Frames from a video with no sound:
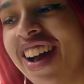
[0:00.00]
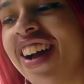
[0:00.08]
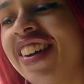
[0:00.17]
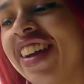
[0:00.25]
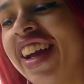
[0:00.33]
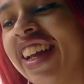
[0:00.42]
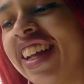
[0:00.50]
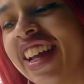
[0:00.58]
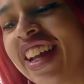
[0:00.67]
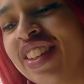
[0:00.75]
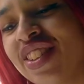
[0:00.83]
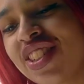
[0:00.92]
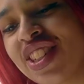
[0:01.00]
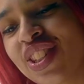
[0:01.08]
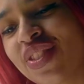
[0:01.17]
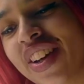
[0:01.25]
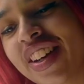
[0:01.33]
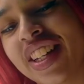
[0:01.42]
Alright, energy
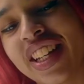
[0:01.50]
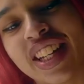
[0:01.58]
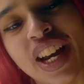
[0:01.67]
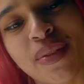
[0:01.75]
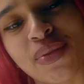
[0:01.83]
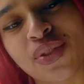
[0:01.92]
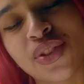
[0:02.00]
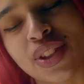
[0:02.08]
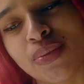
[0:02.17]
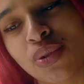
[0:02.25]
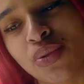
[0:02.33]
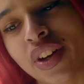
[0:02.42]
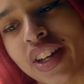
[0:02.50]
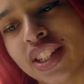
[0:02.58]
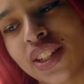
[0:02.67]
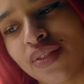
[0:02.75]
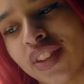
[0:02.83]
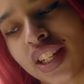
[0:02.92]
surrounding Capricorn, Sun, Moon,
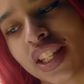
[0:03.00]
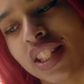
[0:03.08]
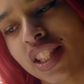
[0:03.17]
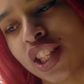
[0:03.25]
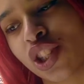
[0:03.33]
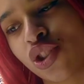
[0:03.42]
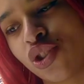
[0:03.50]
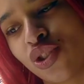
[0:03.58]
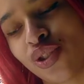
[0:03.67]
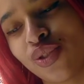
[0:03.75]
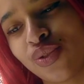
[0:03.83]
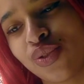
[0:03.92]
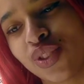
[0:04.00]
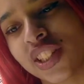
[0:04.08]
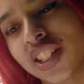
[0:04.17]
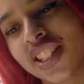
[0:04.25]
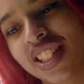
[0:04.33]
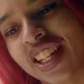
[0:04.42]
Rising, Venus this June.
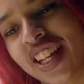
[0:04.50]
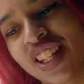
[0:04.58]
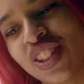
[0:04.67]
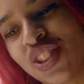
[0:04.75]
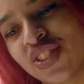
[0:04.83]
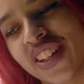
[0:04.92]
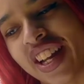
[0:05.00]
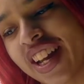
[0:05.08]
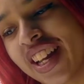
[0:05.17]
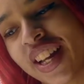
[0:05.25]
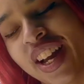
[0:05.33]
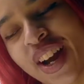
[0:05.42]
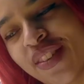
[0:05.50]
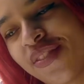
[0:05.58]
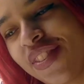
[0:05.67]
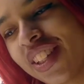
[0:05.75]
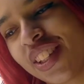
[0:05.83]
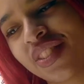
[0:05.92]
Let's get into it. I'm
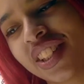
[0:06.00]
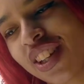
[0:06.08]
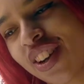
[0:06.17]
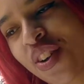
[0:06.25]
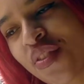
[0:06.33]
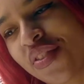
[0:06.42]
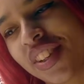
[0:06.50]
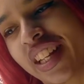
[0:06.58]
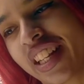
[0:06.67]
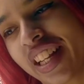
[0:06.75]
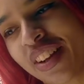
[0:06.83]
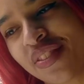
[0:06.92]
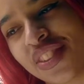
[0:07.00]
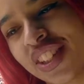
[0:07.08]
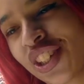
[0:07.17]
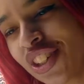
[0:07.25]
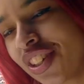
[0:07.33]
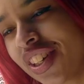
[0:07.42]
feeling really confident. I'm
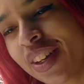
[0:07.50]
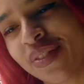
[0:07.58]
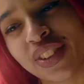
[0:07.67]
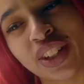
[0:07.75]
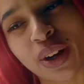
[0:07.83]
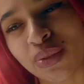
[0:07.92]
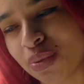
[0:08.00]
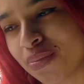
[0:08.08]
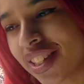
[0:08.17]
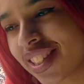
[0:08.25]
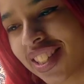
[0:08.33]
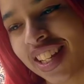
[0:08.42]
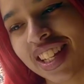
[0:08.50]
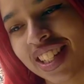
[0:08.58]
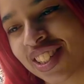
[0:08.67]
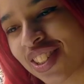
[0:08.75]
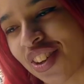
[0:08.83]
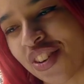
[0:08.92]
feeling good. I'm feeling optimistic.
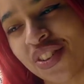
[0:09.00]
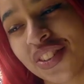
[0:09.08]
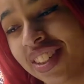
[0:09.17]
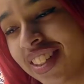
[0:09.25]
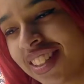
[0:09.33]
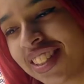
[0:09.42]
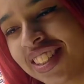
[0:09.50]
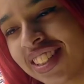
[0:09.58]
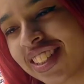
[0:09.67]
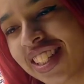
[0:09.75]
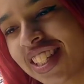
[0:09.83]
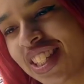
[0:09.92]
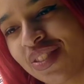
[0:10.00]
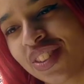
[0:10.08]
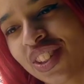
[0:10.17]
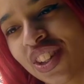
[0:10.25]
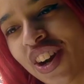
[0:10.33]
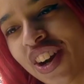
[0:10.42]
So let's see what
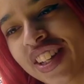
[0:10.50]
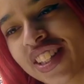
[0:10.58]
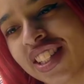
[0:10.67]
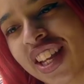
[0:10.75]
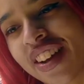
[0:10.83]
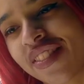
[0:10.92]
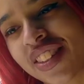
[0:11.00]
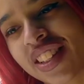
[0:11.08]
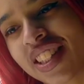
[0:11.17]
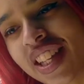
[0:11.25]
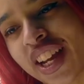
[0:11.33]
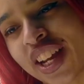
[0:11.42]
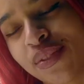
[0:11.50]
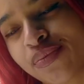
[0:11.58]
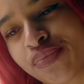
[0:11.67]
the cards have to say.